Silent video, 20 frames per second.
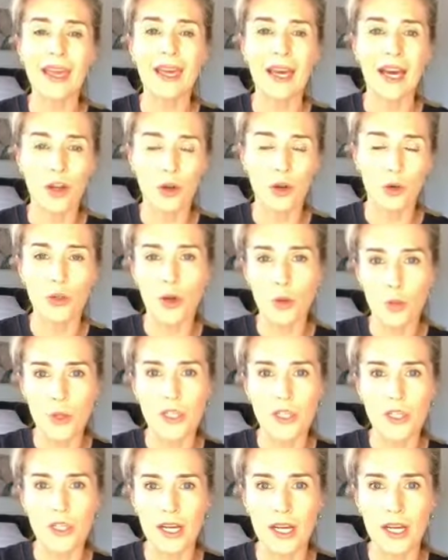And although
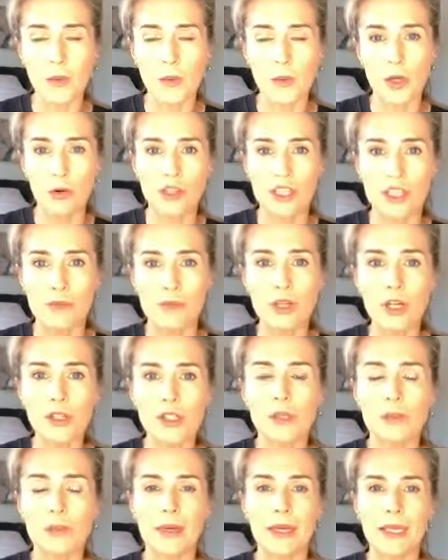we try to encourage him
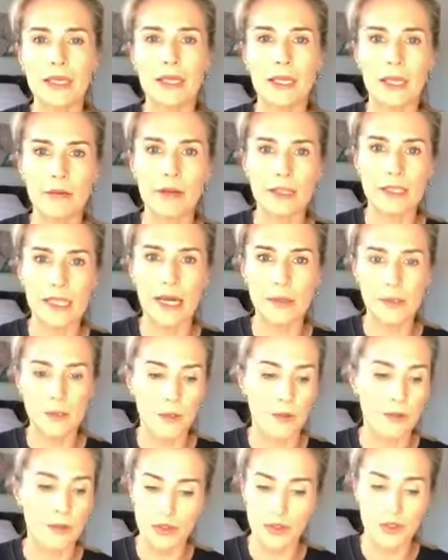not to be, there are times
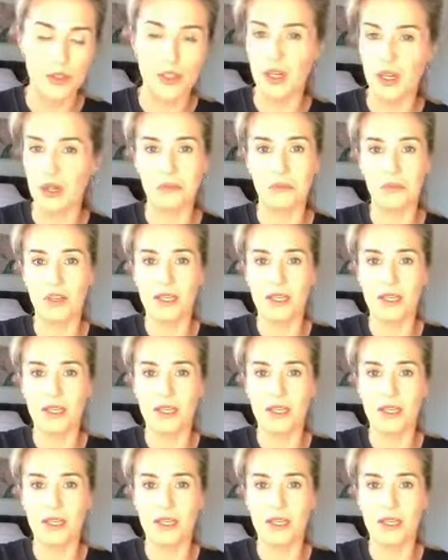where he'll just go, I'm not